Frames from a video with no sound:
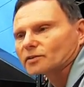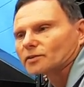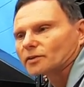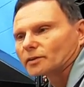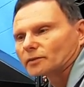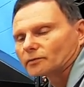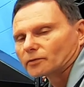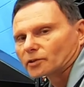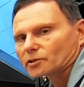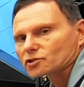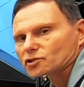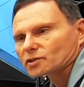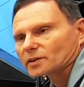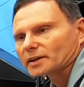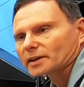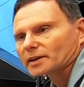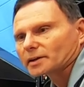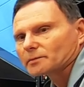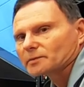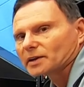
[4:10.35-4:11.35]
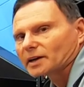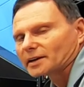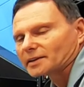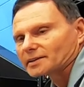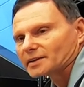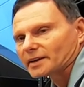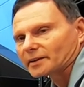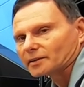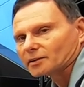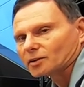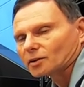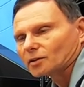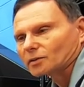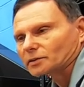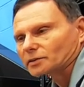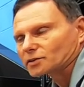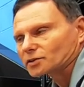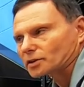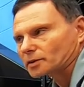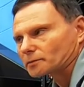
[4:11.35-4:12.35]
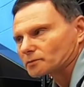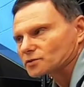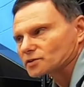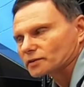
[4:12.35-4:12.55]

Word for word: they're virtually going to be identical in terms